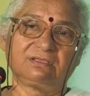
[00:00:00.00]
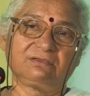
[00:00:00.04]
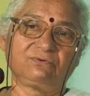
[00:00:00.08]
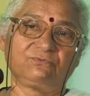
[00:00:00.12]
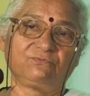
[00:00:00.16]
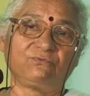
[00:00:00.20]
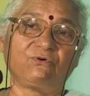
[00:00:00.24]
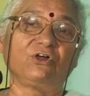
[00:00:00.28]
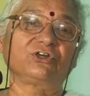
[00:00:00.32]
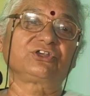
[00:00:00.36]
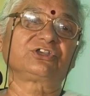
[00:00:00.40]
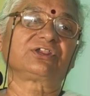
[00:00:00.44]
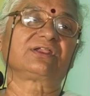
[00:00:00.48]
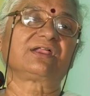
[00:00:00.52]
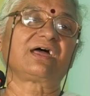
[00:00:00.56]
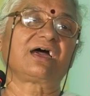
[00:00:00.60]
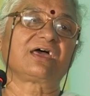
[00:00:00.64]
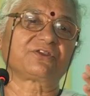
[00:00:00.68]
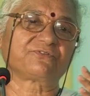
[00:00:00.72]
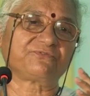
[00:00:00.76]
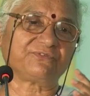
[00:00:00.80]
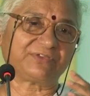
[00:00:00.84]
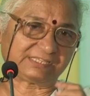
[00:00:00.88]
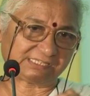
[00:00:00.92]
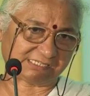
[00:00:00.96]
water
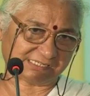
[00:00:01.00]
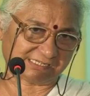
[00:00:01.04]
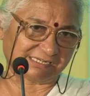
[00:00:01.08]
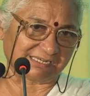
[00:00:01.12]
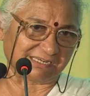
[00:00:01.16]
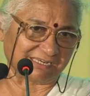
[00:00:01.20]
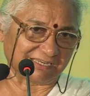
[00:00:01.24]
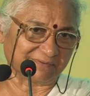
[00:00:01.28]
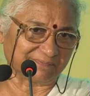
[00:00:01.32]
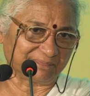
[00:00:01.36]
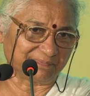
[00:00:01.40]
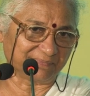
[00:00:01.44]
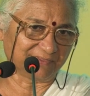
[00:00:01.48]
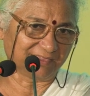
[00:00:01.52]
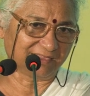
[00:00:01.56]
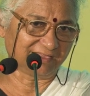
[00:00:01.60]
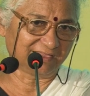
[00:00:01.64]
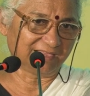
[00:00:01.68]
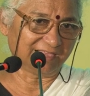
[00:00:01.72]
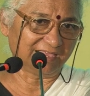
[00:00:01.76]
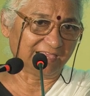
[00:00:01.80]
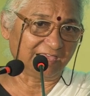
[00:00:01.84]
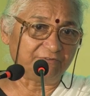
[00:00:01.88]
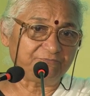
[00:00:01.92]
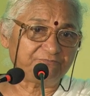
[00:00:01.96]
harvesting.
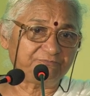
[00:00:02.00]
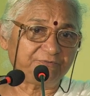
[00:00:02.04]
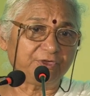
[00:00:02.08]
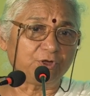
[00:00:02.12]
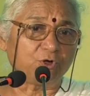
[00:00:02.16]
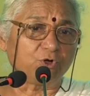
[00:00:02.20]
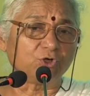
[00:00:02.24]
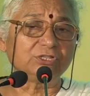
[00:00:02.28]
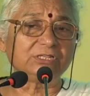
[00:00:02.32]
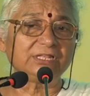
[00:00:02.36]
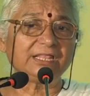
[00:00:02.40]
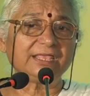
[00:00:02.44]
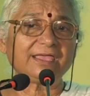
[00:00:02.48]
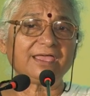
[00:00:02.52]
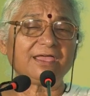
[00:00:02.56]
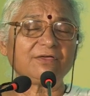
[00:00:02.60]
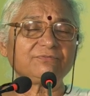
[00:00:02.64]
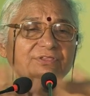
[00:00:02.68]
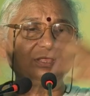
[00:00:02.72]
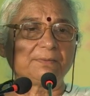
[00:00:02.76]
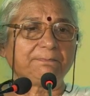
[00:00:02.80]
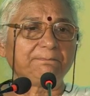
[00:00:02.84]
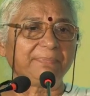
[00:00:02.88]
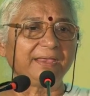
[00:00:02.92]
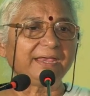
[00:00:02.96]
If we only
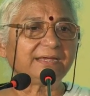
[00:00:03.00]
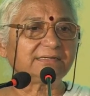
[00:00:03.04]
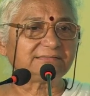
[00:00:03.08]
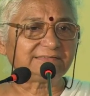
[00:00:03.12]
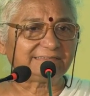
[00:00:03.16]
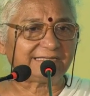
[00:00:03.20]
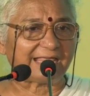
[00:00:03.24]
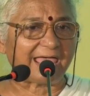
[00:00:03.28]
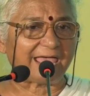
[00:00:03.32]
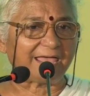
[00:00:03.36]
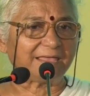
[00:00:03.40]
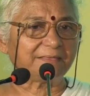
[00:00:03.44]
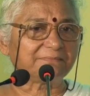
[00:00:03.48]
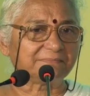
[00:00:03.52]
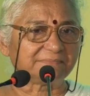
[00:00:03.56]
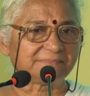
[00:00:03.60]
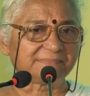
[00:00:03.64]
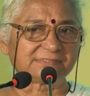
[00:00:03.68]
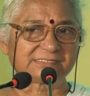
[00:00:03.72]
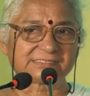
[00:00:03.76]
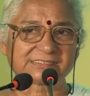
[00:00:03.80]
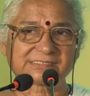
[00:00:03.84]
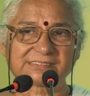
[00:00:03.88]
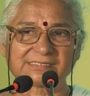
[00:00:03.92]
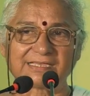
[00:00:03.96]
have the big
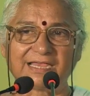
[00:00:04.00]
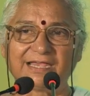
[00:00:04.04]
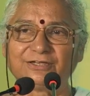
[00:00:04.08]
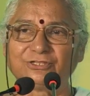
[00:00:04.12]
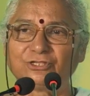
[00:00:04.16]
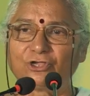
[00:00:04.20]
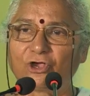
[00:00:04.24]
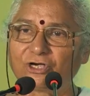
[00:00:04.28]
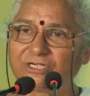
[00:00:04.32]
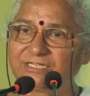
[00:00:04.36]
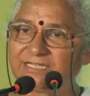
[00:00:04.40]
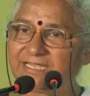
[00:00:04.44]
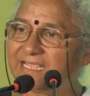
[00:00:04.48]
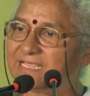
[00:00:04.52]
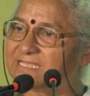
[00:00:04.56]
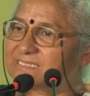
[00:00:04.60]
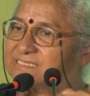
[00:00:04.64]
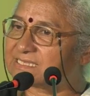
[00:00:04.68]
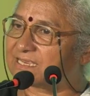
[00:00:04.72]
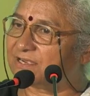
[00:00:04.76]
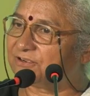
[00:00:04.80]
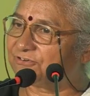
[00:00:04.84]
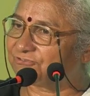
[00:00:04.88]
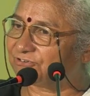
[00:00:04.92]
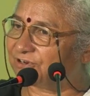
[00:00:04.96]
dams and not
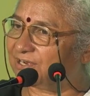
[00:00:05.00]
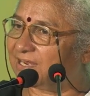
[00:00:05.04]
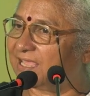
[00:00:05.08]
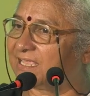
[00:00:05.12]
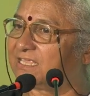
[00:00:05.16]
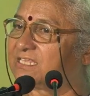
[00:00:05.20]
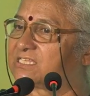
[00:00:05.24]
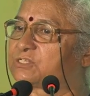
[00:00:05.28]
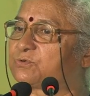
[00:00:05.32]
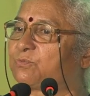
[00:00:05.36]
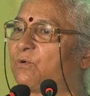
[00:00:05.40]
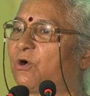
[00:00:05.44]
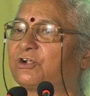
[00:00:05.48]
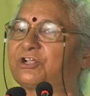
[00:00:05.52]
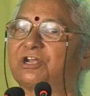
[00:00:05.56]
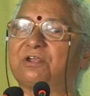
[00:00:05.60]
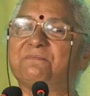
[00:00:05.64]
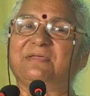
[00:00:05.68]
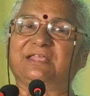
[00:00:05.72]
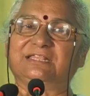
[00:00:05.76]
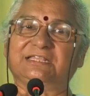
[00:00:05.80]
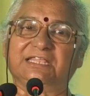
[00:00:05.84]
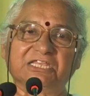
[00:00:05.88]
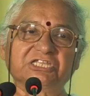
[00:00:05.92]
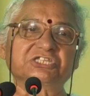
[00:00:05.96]
decentralized water
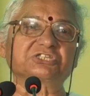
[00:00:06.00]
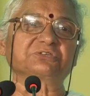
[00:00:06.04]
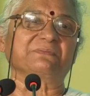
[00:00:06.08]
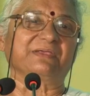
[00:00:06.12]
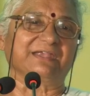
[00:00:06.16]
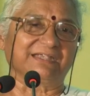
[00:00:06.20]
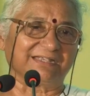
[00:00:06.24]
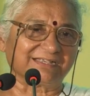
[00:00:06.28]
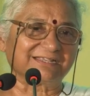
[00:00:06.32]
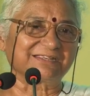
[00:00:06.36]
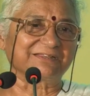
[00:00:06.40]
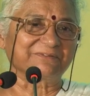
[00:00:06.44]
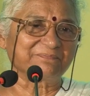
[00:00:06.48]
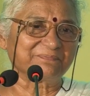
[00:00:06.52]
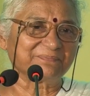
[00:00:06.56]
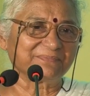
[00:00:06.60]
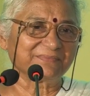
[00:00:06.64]
management,